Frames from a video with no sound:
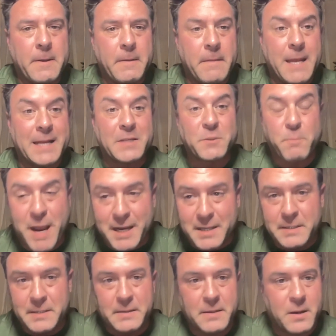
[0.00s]

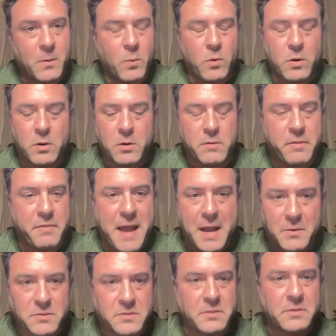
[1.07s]
expected. There were
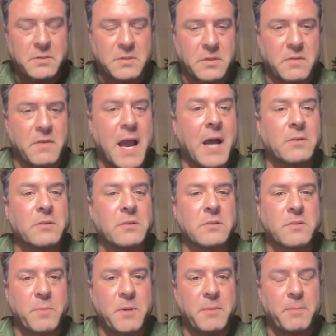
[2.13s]
thousands and
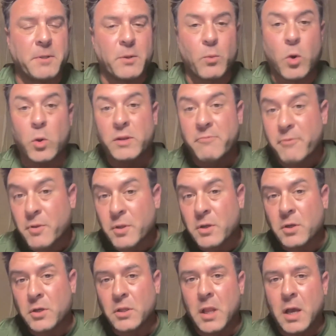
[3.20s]
thousands of people enrolling for the
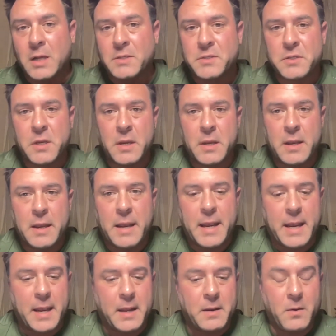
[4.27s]
Good Launch,
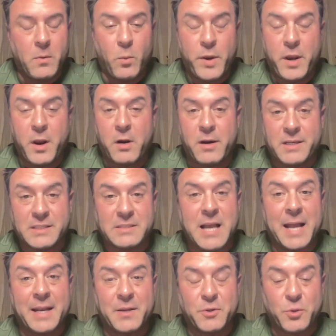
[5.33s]
and we are
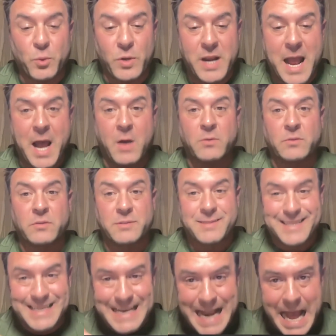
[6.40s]
excited to announce
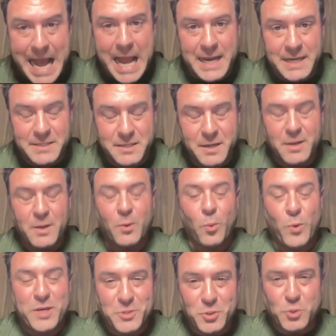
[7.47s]
tonight
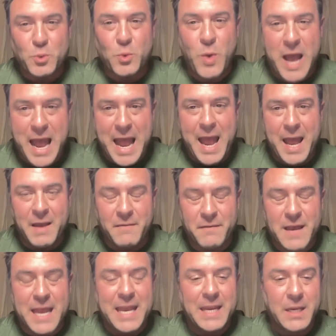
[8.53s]
we do have
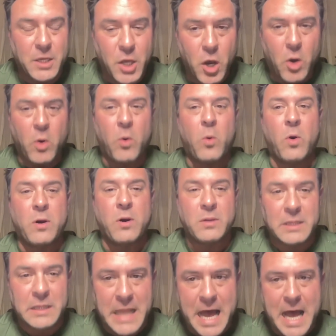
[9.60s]
a go
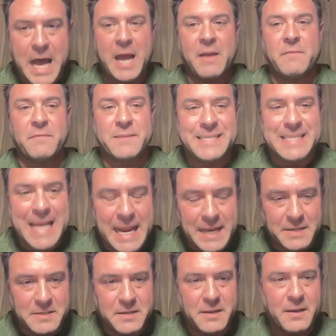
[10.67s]
live
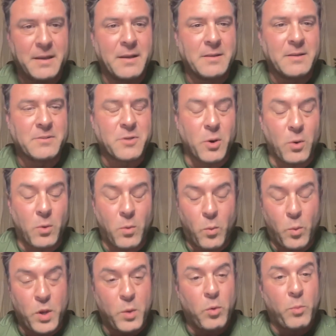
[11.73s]
date. So
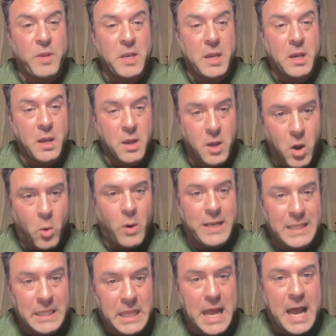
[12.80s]
we will be
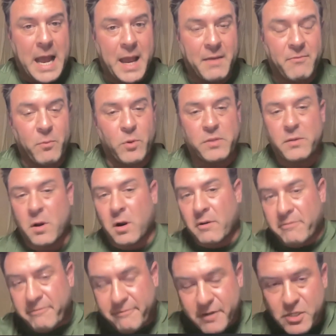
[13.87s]
going live with our
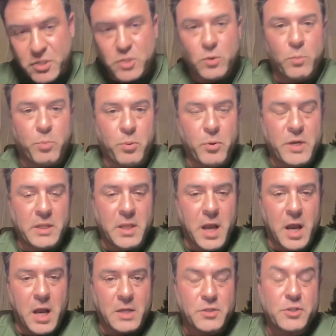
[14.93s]
official
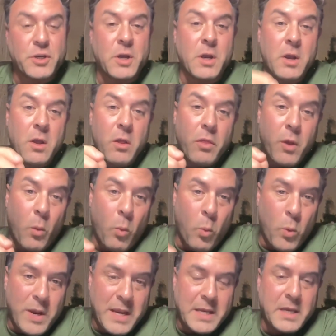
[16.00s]
pre-launch the
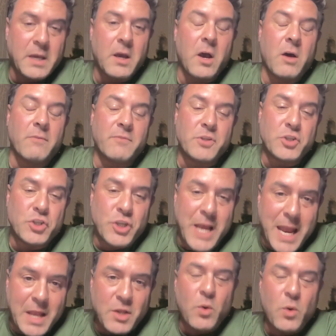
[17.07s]
week of
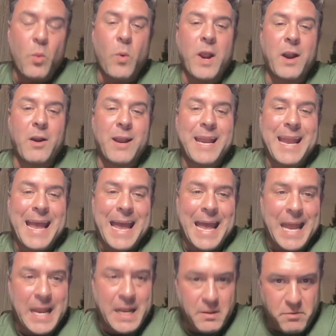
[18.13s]
January
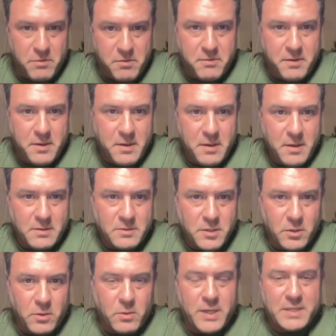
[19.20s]
8th.
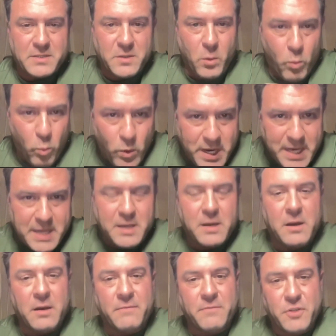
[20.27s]
So it's the week
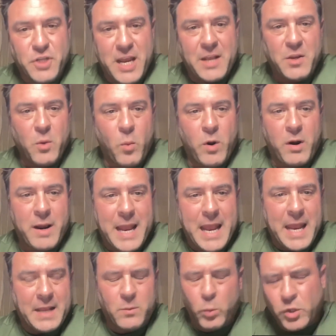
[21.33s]
of January
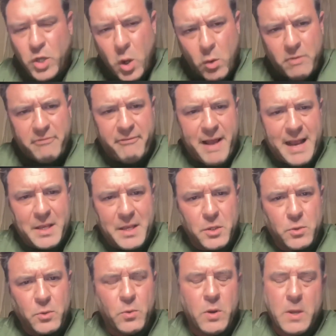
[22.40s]
8th. We'll notify
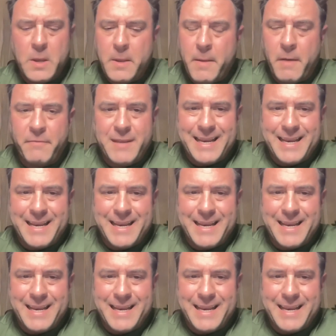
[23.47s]
you of the